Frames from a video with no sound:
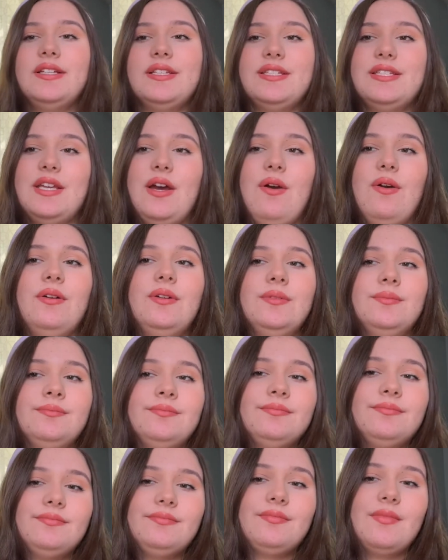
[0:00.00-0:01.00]
So
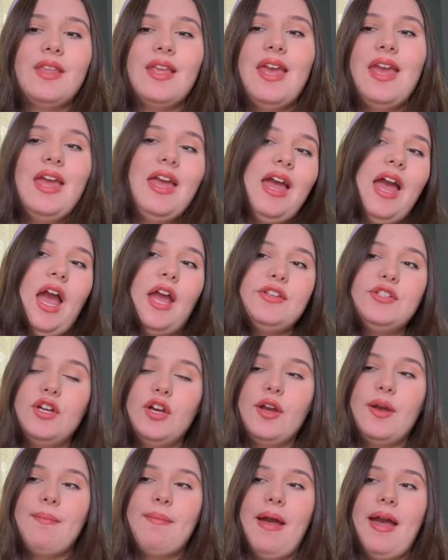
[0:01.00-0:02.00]
I
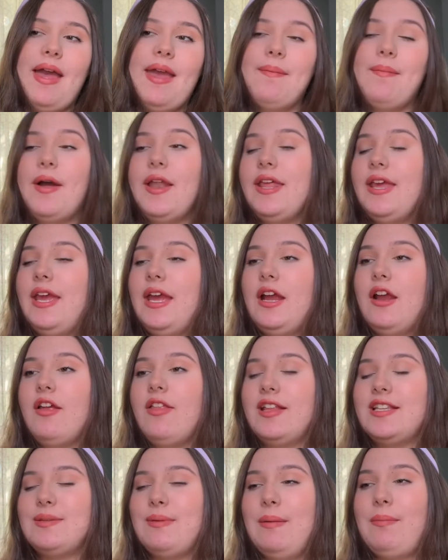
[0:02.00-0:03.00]
took my body care
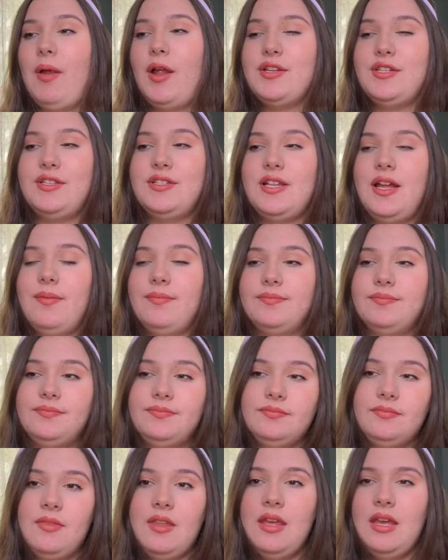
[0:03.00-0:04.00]
that's on my project use it up,
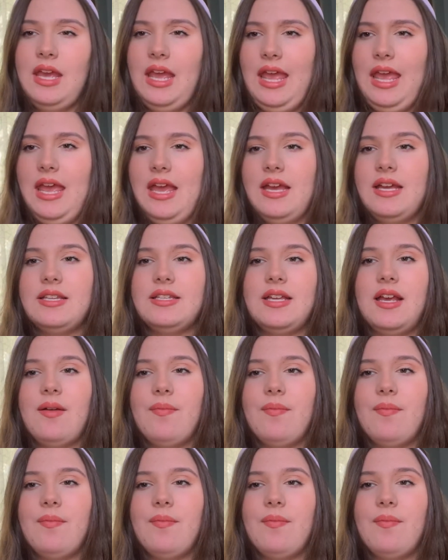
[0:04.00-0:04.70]
and